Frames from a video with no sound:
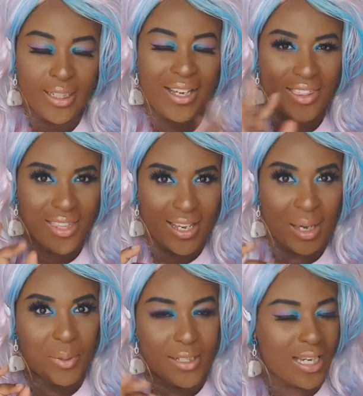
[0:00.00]
I think,
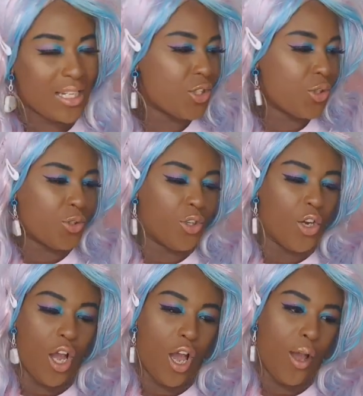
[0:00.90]
I'm not entirely sure.
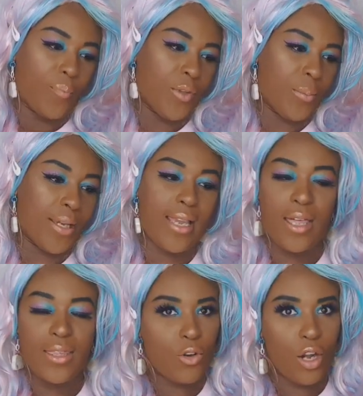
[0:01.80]
But
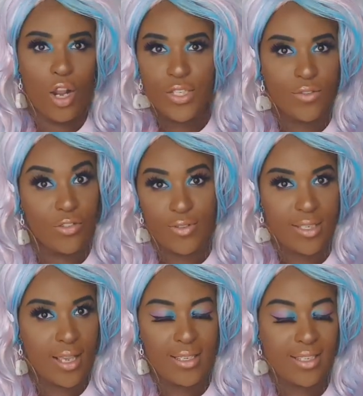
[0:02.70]
yeah, they've got lots of different
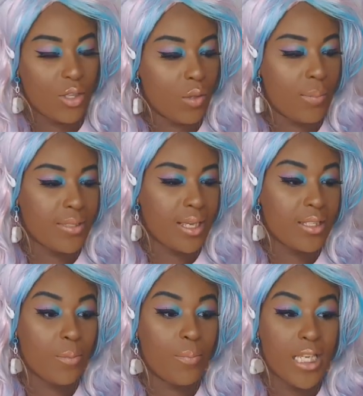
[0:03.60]
sizes on the
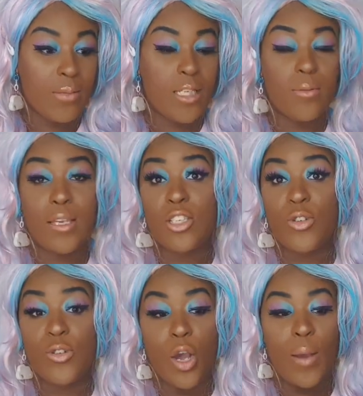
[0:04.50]
website. So please, please, please
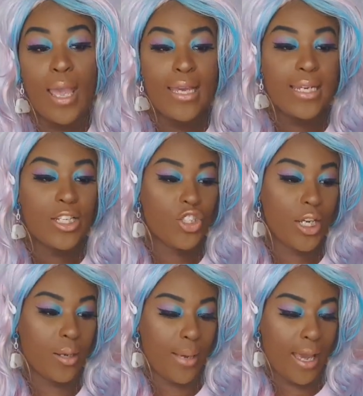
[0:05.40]
do go ahead and
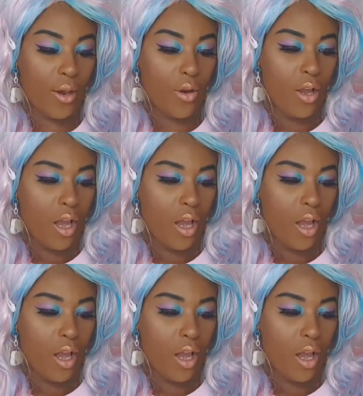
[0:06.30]
check them out.